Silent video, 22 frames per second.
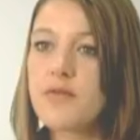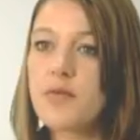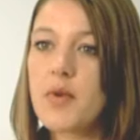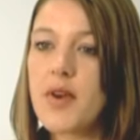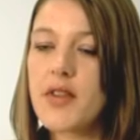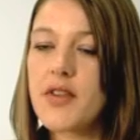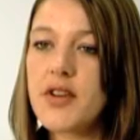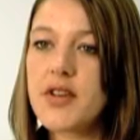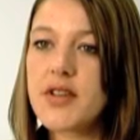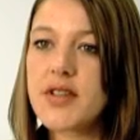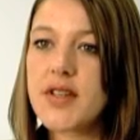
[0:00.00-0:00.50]
of
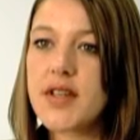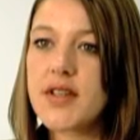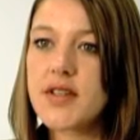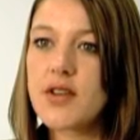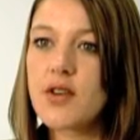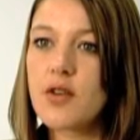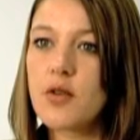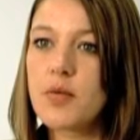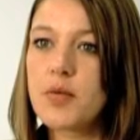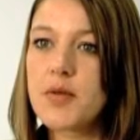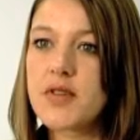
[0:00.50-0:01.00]
whether you're
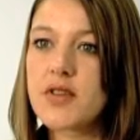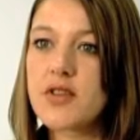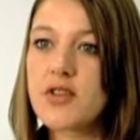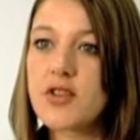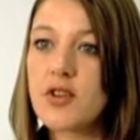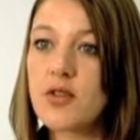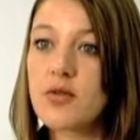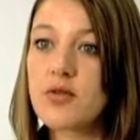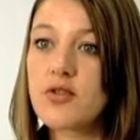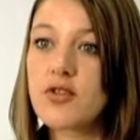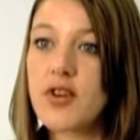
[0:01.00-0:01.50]
setting up as a
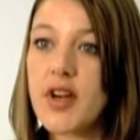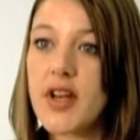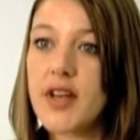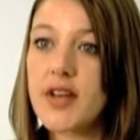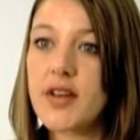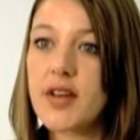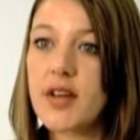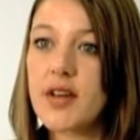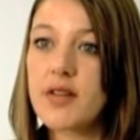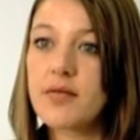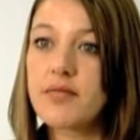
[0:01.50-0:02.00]
sole
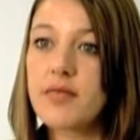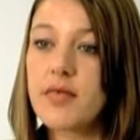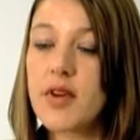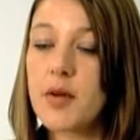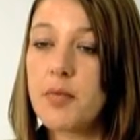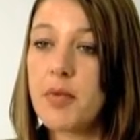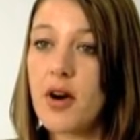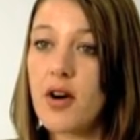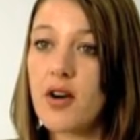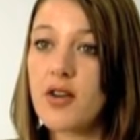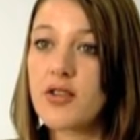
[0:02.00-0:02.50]
trader, a
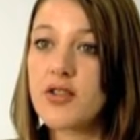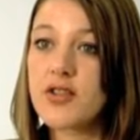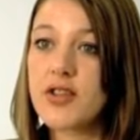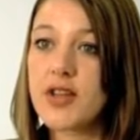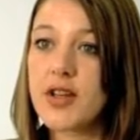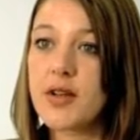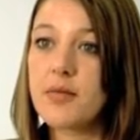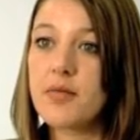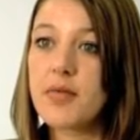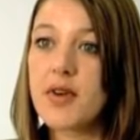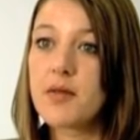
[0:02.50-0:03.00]

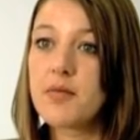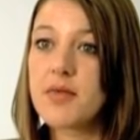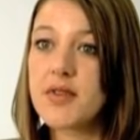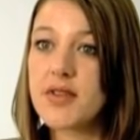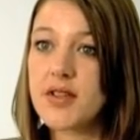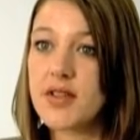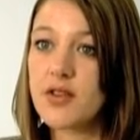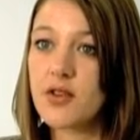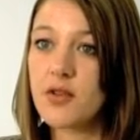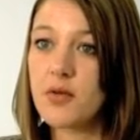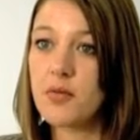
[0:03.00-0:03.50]
partnership, a
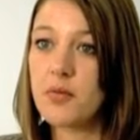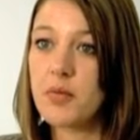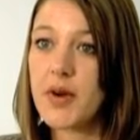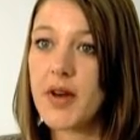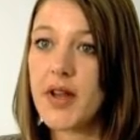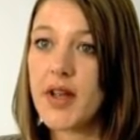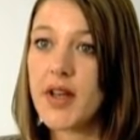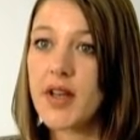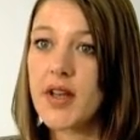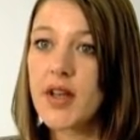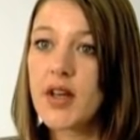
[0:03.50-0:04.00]
limited
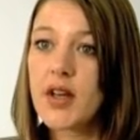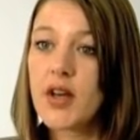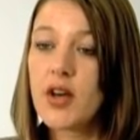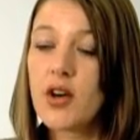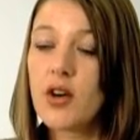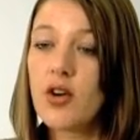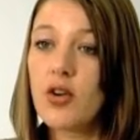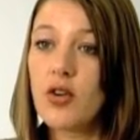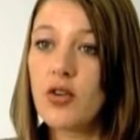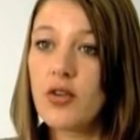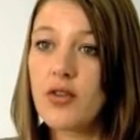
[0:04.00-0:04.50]
company,
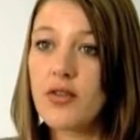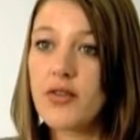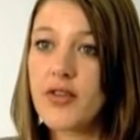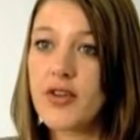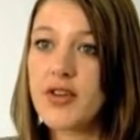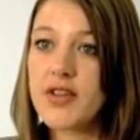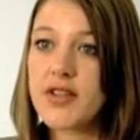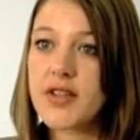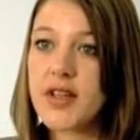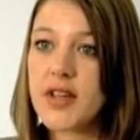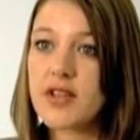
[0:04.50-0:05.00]
or a
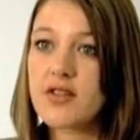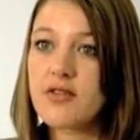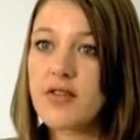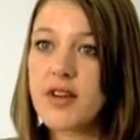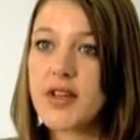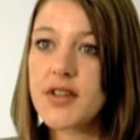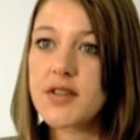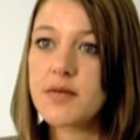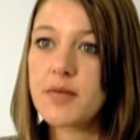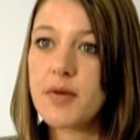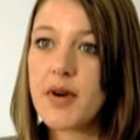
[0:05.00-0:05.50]
third sector
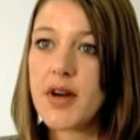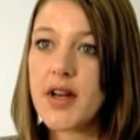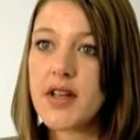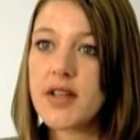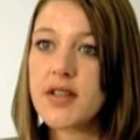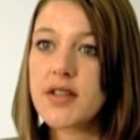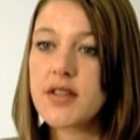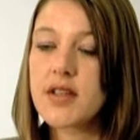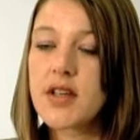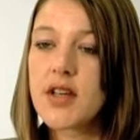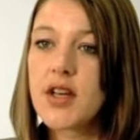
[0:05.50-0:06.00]

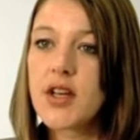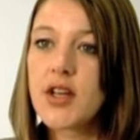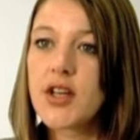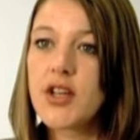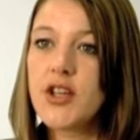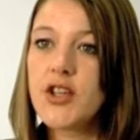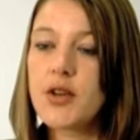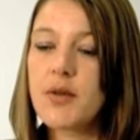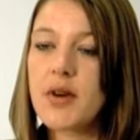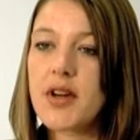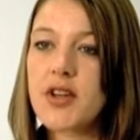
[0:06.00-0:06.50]
enterprise,
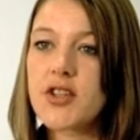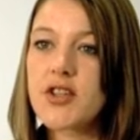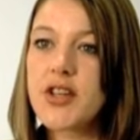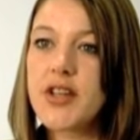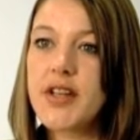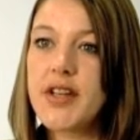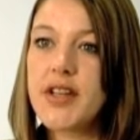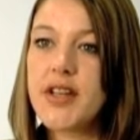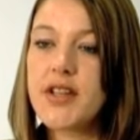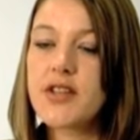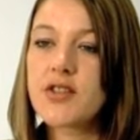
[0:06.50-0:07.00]
you do actually
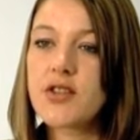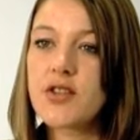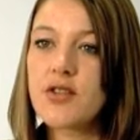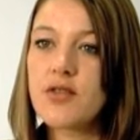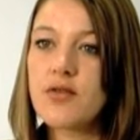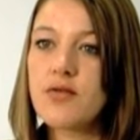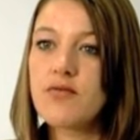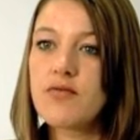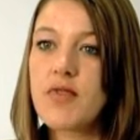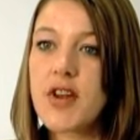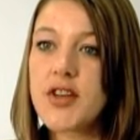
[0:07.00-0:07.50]
need
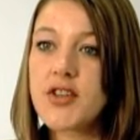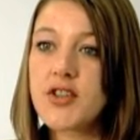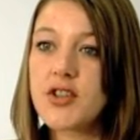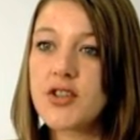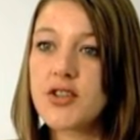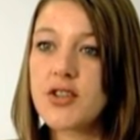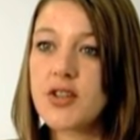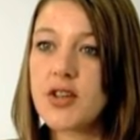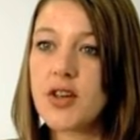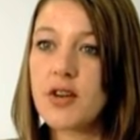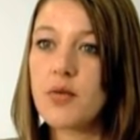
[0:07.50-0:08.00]
to
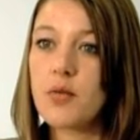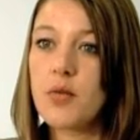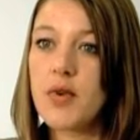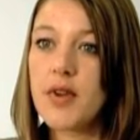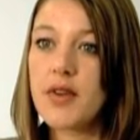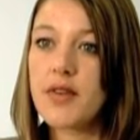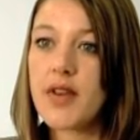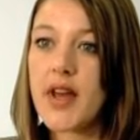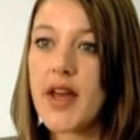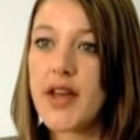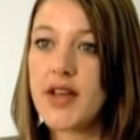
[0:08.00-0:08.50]
register
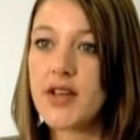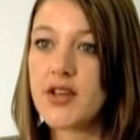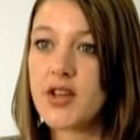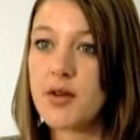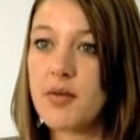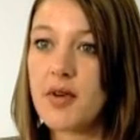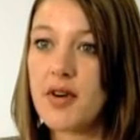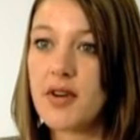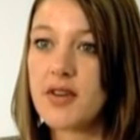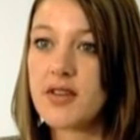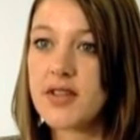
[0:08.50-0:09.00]
with
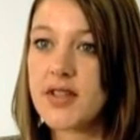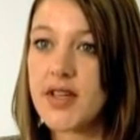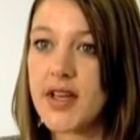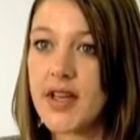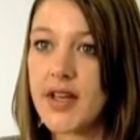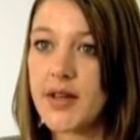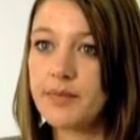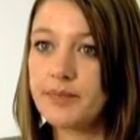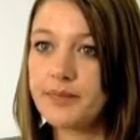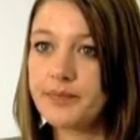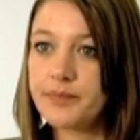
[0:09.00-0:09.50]

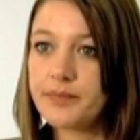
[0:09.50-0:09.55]
HMRC,